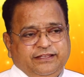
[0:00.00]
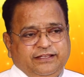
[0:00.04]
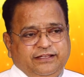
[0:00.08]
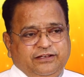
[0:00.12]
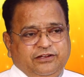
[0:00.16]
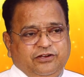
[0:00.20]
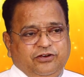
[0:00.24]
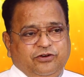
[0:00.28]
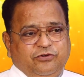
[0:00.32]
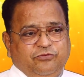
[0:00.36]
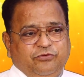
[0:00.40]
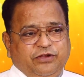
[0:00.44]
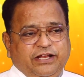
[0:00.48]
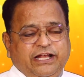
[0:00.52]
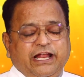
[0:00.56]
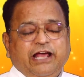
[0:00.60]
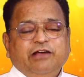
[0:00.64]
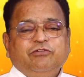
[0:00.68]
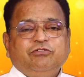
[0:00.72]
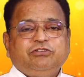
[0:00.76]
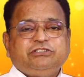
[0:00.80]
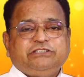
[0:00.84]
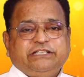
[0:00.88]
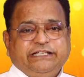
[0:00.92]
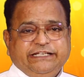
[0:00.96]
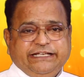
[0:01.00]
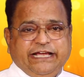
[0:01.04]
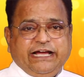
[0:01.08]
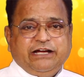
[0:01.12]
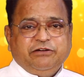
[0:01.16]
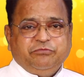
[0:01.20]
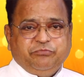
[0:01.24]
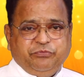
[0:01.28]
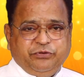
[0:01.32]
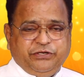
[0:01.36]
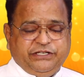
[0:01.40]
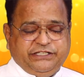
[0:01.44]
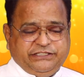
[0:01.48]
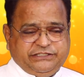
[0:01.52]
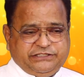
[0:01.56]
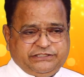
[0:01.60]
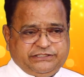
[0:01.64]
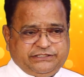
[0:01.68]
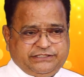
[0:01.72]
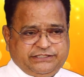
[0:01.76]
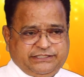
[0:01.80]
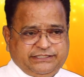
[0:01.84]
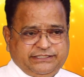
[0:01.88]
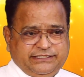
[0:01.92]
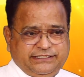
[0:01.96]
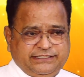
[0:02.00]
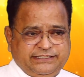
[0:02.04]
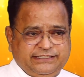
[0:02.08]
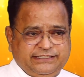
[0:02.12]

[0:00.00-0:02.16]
You know, when I was a young priest,